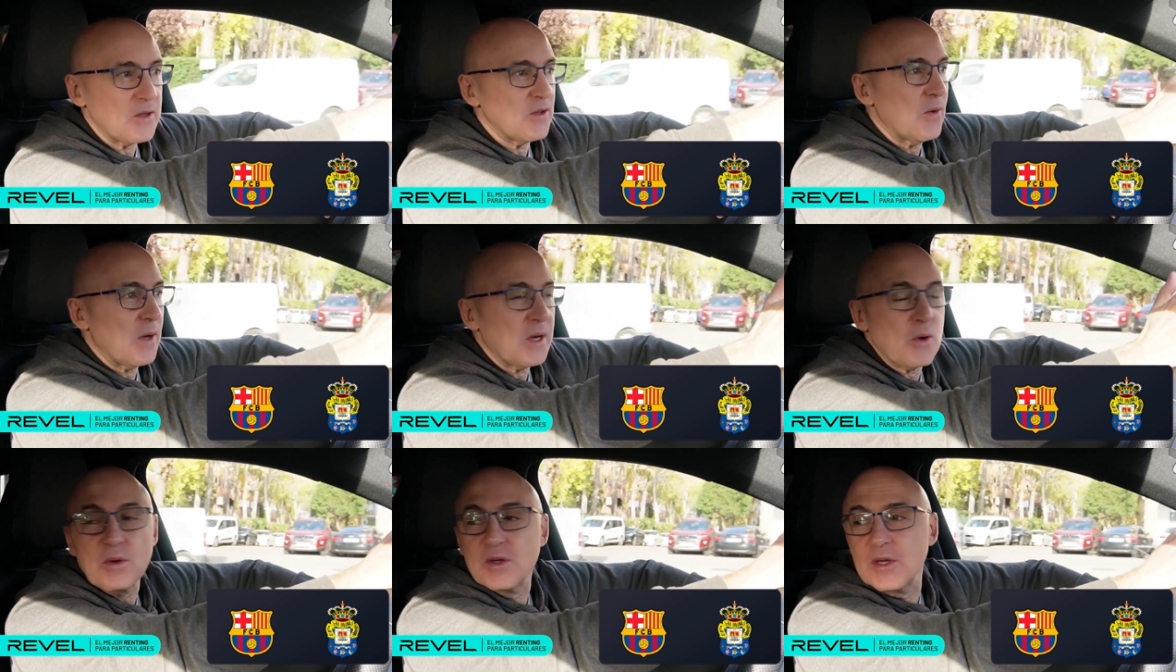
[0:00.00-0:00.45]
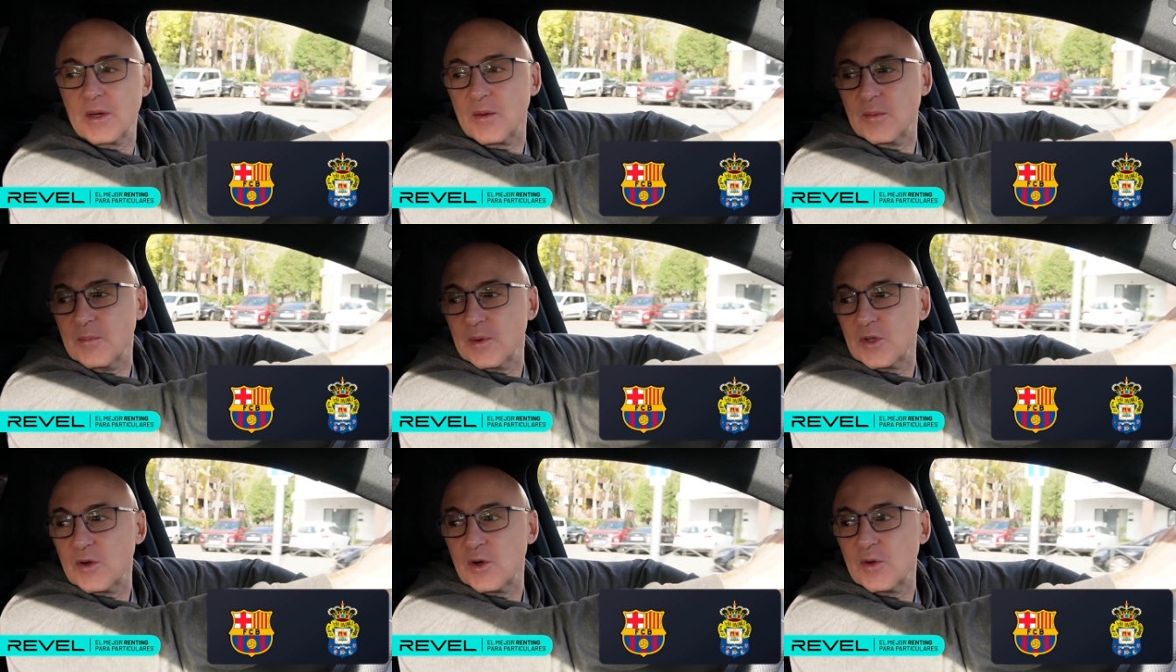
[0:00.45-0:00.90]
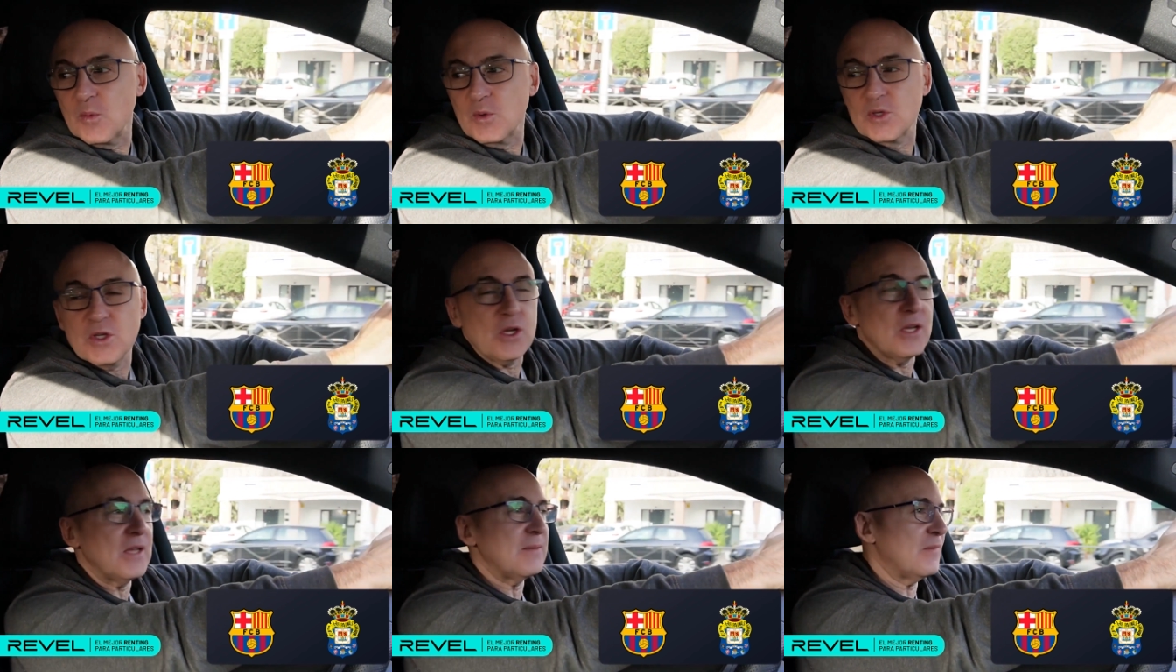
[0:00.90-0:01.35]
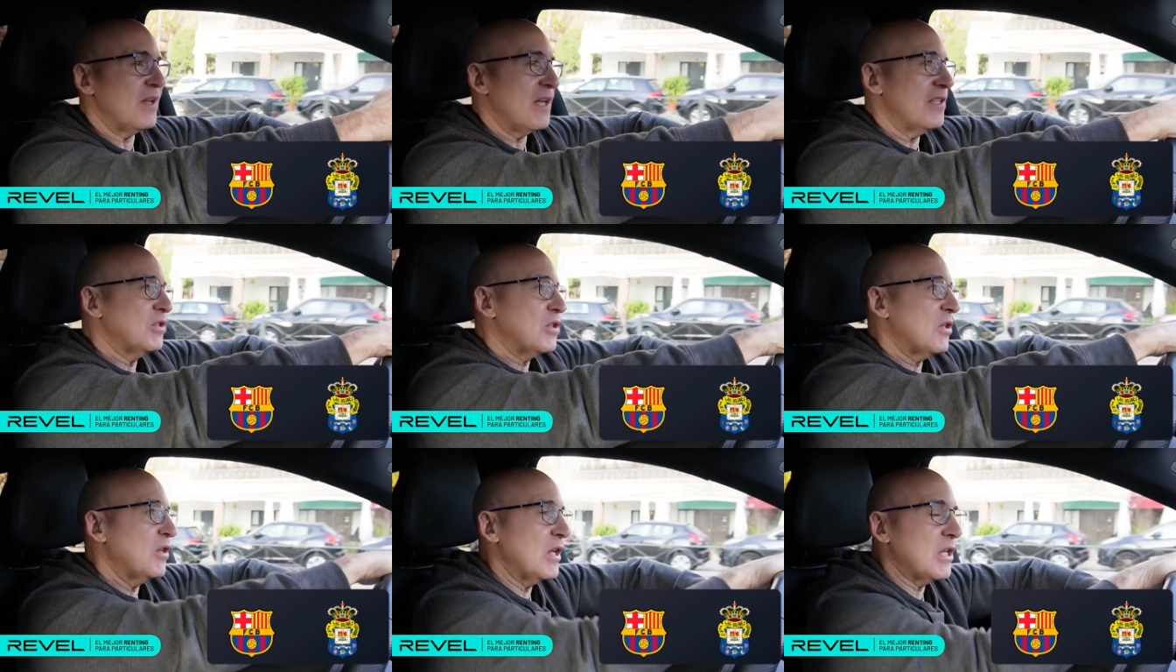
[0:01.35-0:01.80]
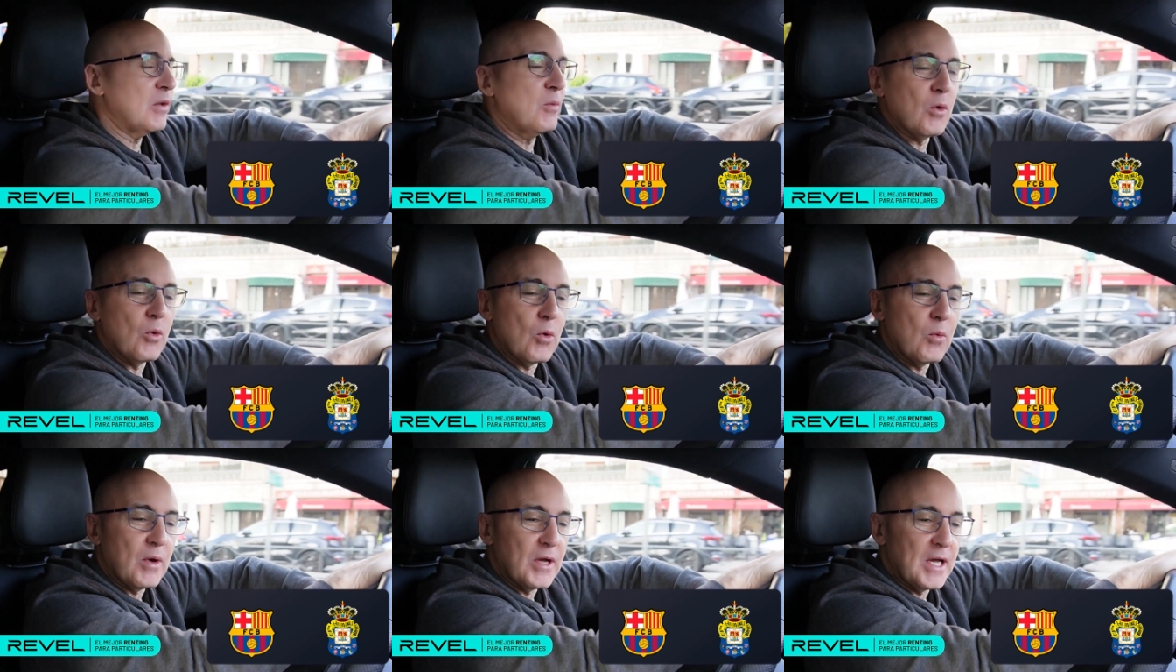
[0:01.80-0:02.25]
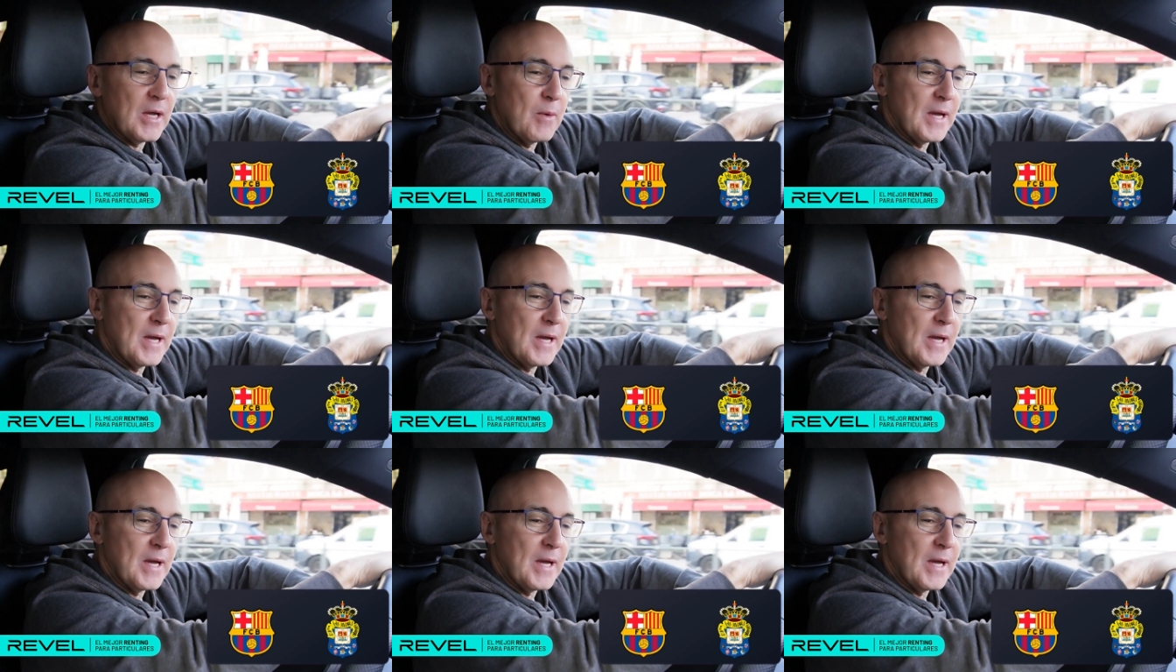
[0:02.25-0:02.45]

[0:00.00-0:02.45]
I was here in Madrid watching a match, and we were with him